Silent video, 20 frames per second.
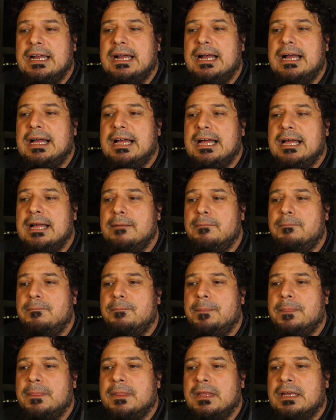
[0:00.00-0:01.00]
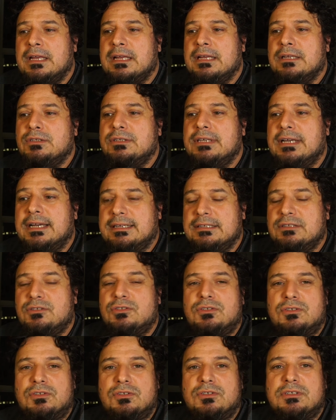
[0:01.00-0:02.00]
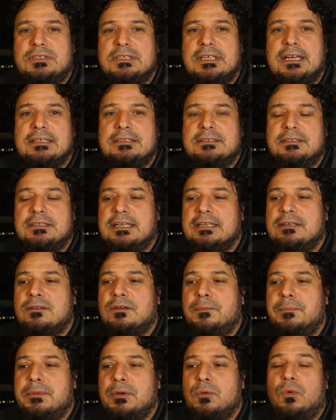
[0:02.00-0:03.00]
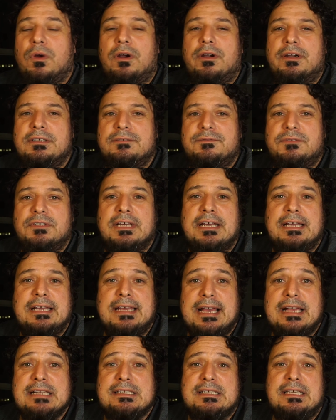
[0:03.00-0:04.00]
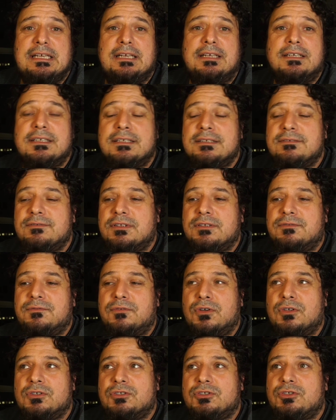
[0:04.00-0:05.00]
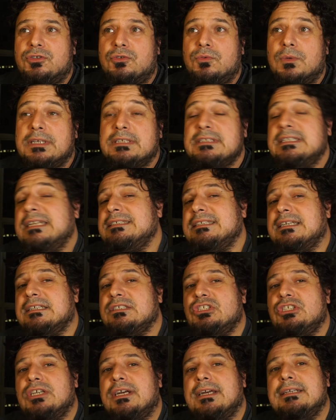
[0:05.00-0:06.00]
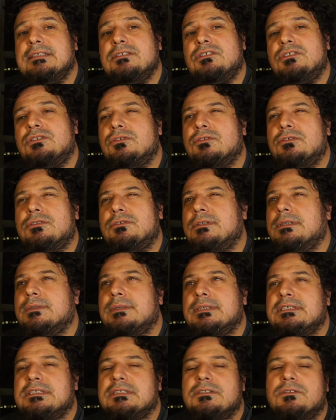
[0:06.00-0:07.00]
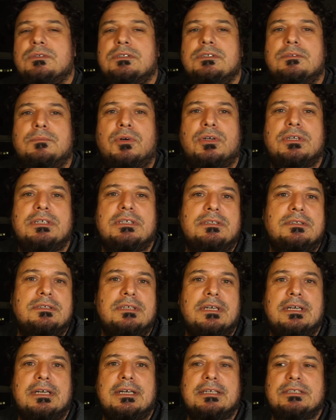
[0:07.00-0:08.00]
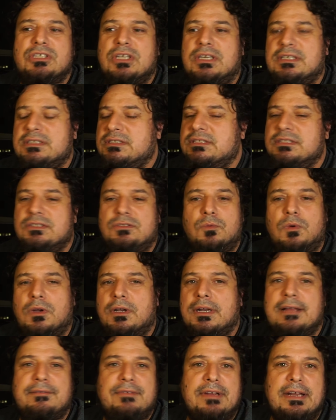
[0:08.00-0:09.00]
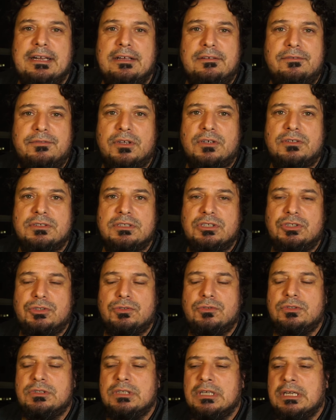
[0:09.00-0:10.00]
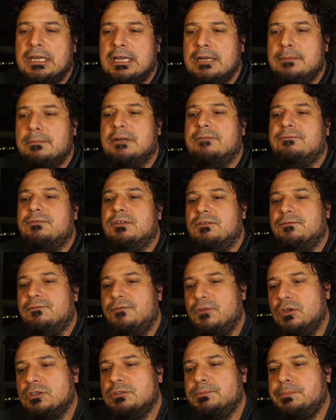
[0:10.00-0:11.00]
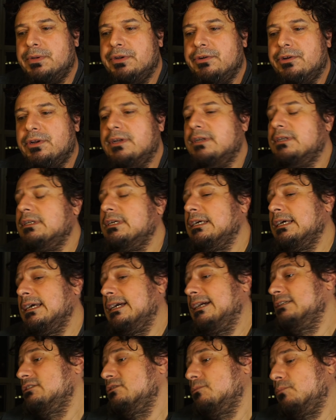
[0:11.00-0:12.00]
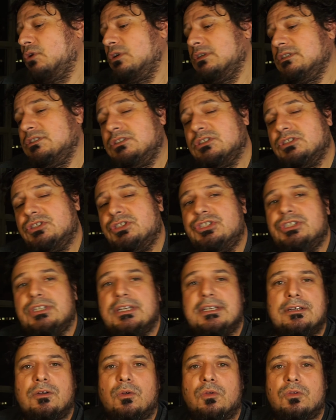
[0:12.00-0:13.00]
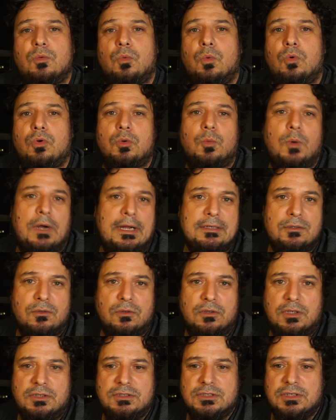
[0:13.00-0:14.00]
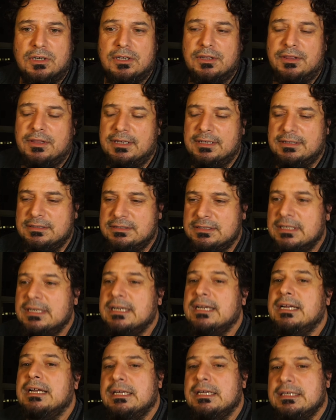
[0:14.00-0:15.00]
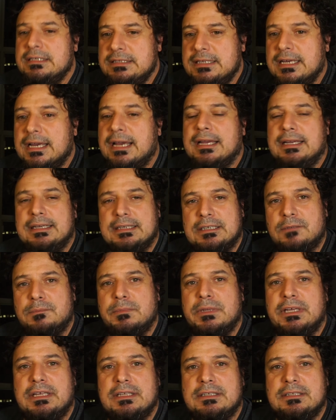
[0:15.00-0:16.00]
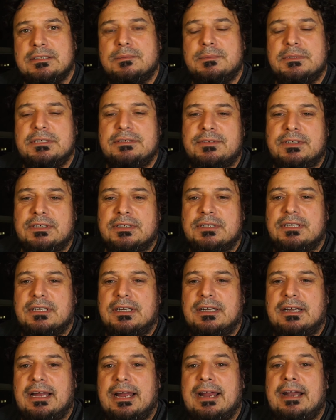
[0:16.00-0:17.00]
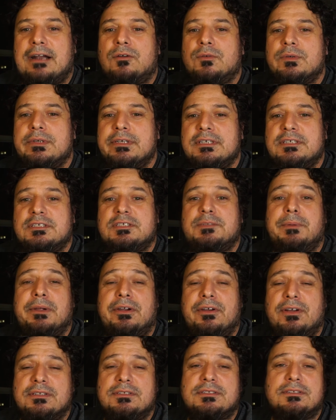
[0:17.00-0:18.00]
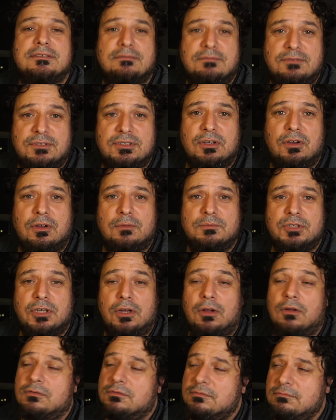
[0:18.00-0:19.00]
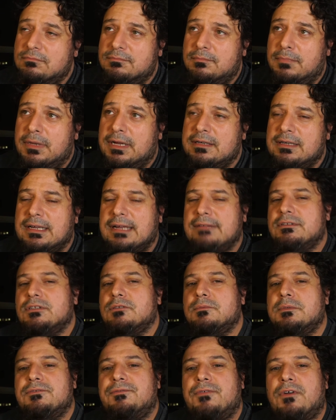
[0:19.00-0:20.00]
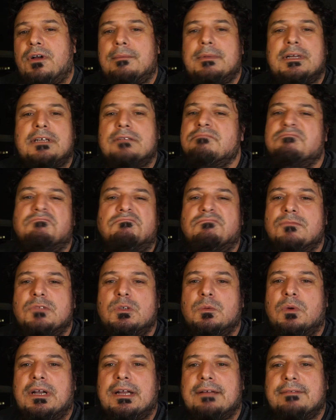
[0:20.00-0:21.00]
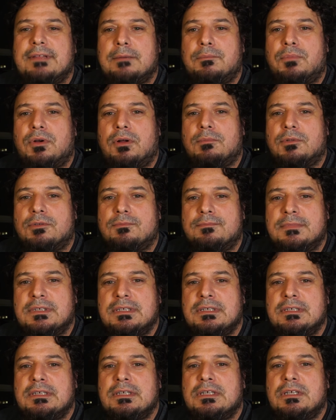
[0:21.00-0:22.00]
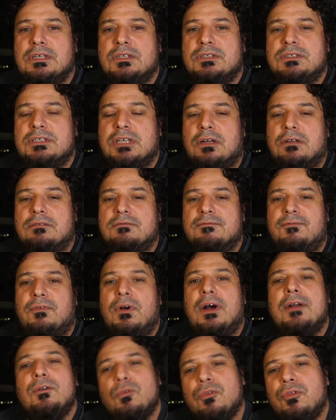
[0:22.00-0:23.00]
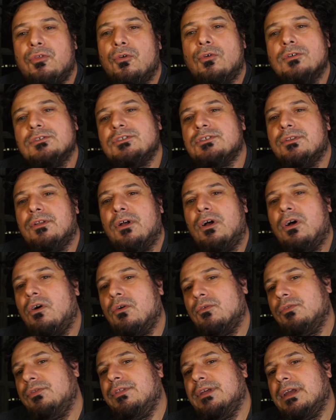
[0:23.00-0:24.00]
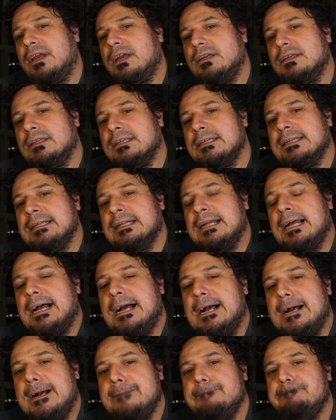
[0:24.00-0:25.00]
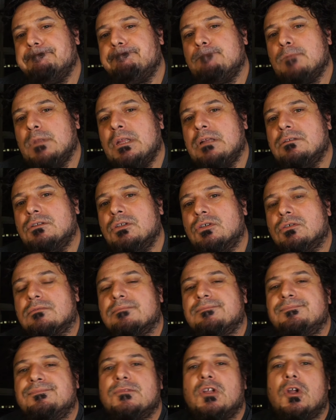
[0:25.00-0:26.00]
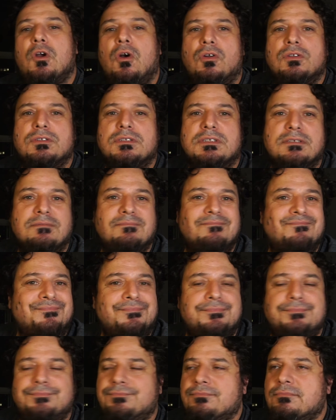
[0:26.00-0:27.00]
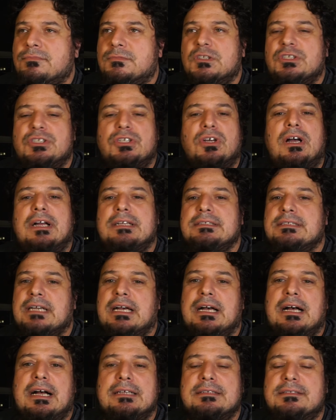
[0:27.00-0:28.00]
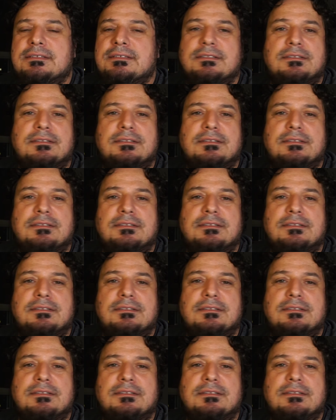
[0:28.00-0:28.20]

You start to get a bit worried if you get gassy for the first 2 weeks. That does change 2-3 weeks into it. Your body adjusts and you won't have any of those issues. But for the first period, as your body's just shedding all the water weight and all those kind of things, it can be a little bit of a harrowing experience, so I'm told. But have a little bit of fibre, you won't have that problem. So, final thoughts on the whole thing. Look, cons. The diet's hard.